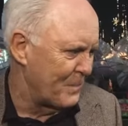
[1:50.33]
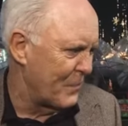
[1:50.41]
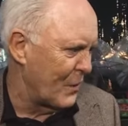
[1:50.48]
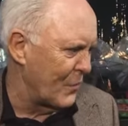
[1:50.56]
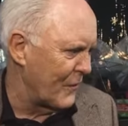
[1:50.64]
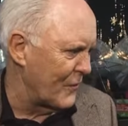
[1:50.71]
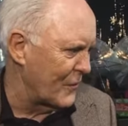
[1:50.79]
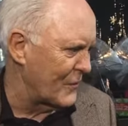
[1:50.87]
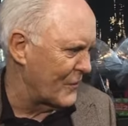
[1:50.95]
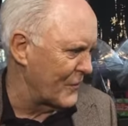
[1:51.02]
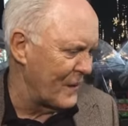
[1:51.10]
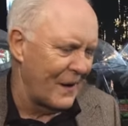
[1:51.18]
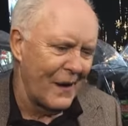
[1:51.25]
Both of us
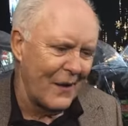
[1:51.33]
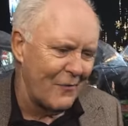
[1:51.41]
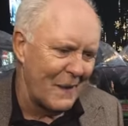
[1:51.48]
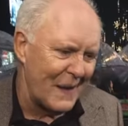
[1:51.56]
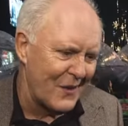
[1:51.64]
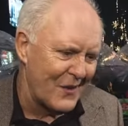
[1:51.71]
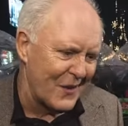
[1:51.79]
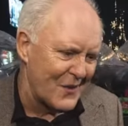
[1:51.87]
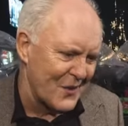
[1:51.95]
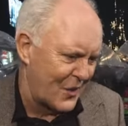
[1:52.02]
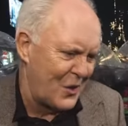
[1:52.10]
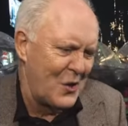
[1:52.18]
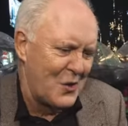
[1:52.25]
have made such
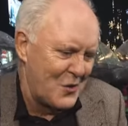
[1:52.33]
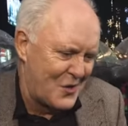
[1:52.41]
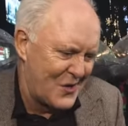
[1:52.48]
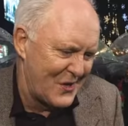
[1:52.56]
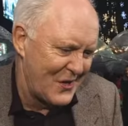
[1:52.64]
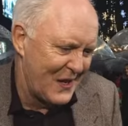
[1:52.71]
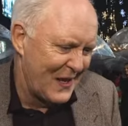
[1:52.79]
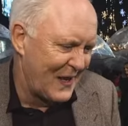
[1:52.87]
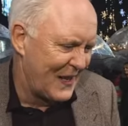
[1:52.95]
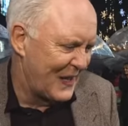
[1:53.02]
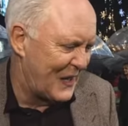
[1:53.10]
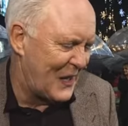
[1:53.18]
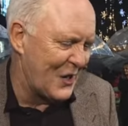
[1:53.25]
a huge
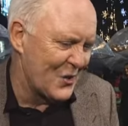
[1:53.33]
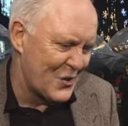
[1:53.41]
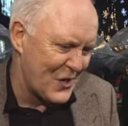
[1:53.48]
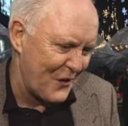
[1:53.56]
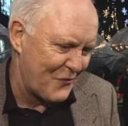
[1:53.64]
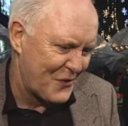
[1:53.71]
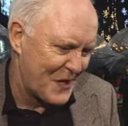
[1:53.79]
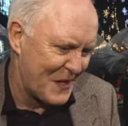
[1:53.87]
gear shift.